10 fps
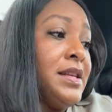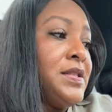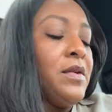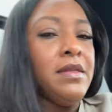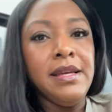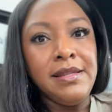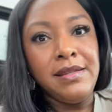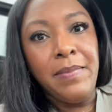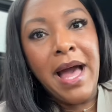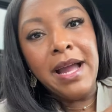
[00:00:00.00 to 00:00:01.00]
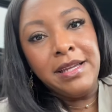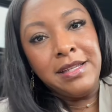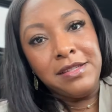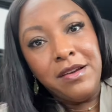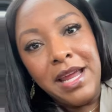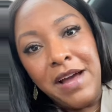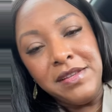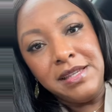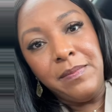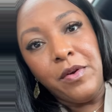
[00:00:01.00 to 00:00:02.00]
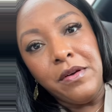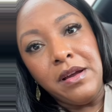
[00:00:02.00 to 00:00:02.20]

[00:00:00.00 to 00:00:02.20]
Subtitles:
So this bag, it does not have a zip or